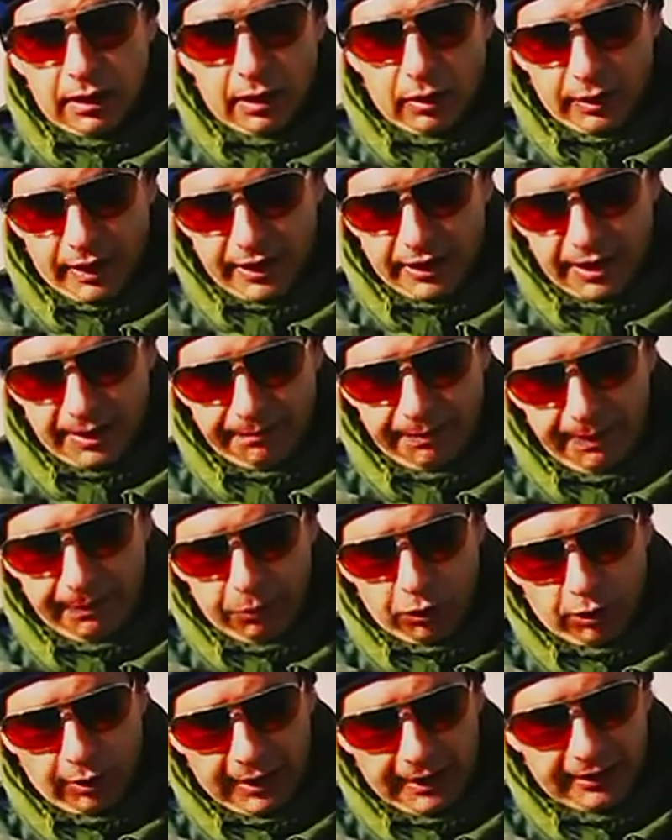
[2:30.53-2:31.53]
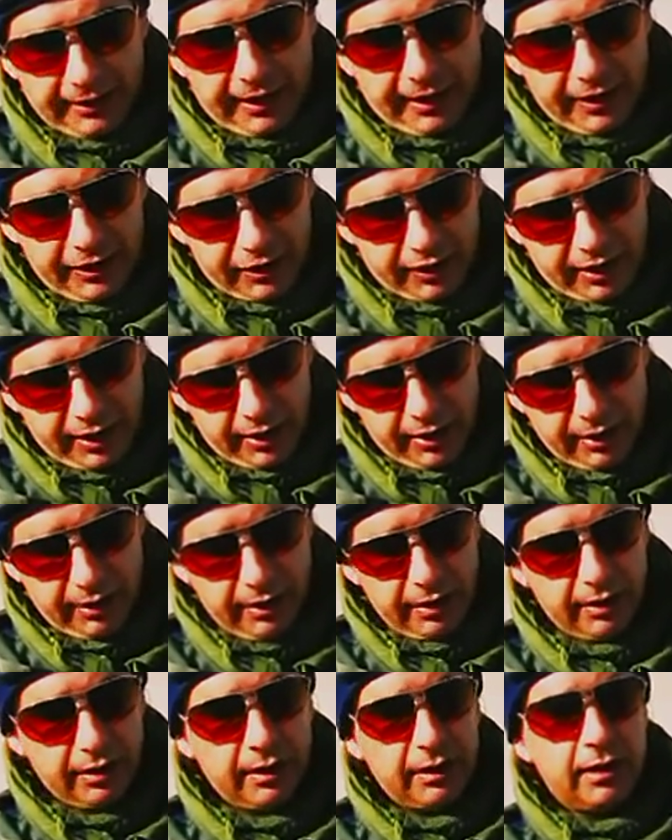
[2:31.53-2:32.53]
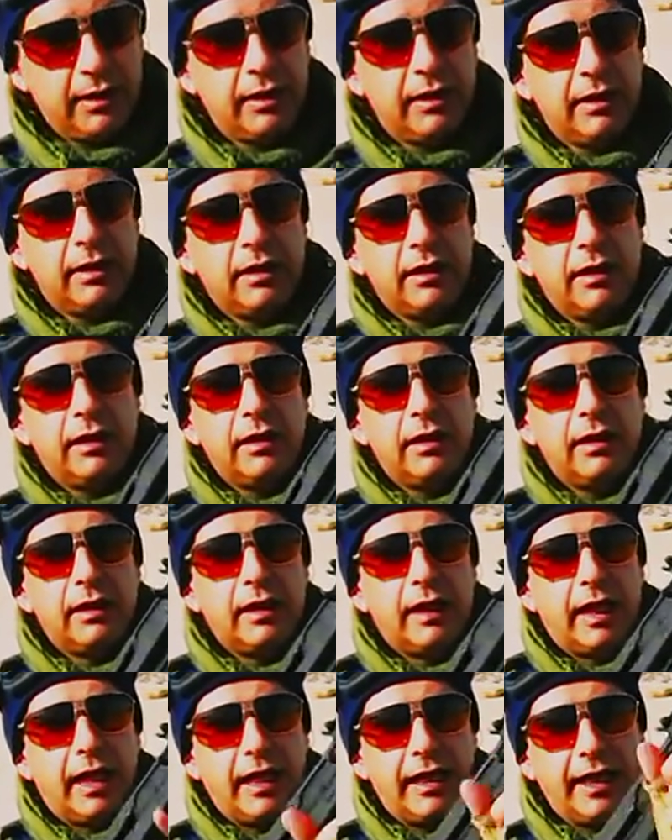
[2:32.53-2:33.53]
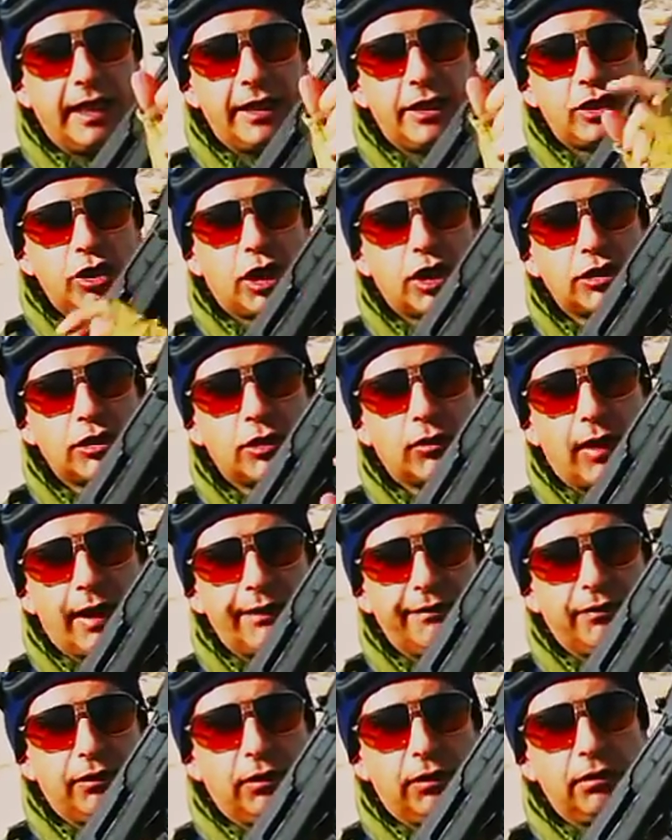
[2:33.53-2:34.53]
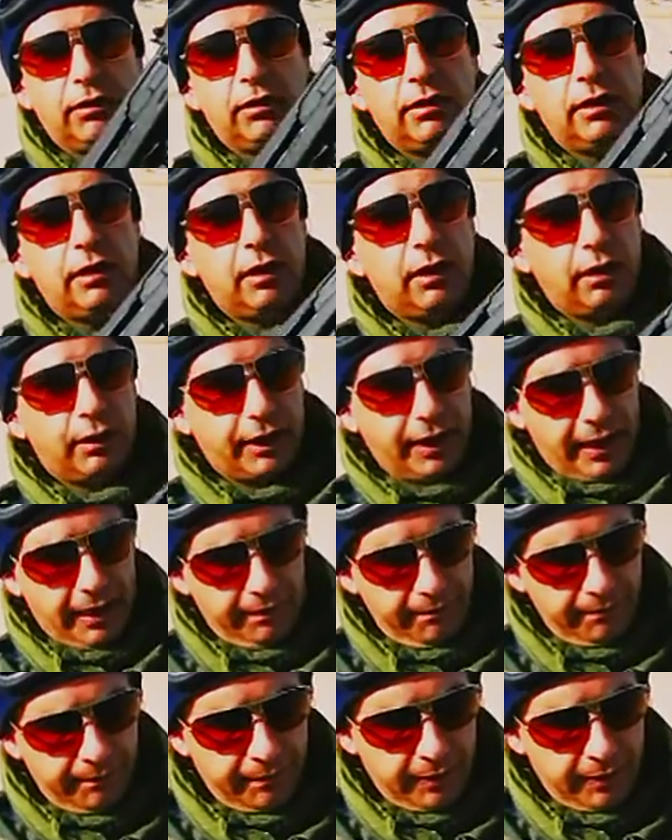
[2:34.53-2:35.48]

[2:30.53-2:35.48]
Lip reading: okay, some people go like this and they charge the rifle. Okay,